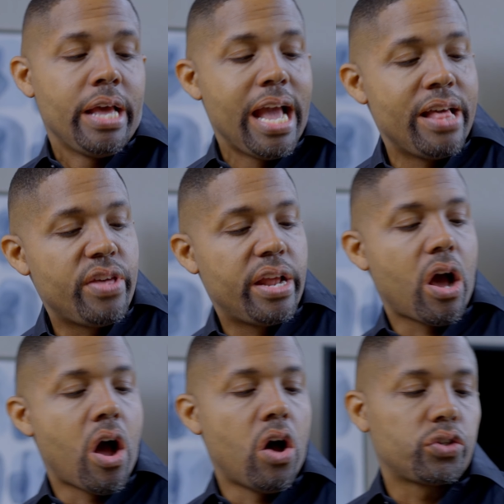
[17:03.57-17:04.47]
And then
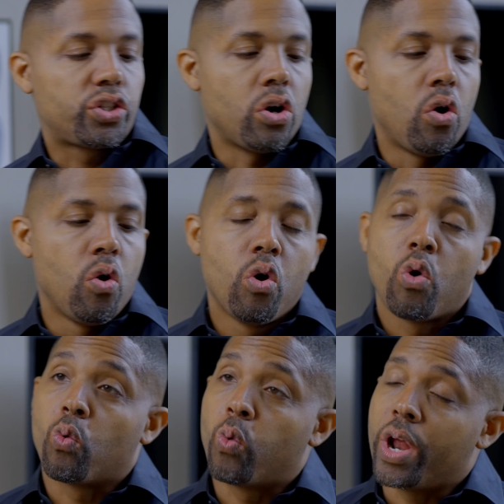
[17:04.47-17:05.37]
also
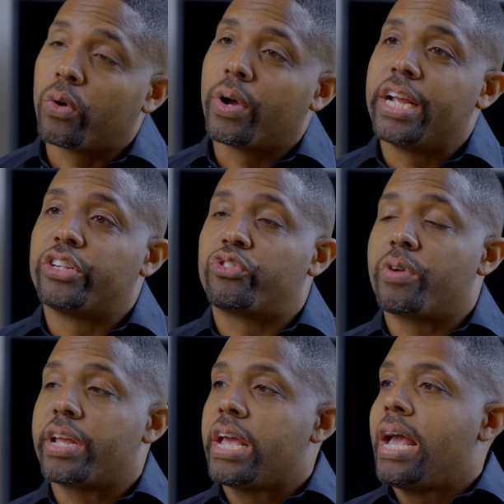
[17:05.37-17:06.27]
rental history.